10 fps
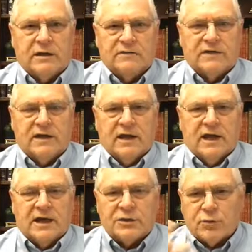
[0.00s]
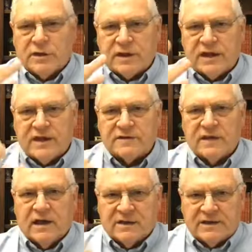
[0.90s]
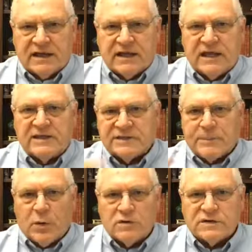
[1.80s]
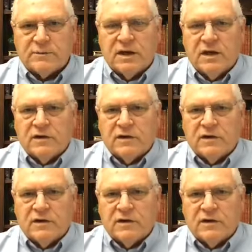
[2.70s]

See, and three of the kings, of the ten kings, oppose him,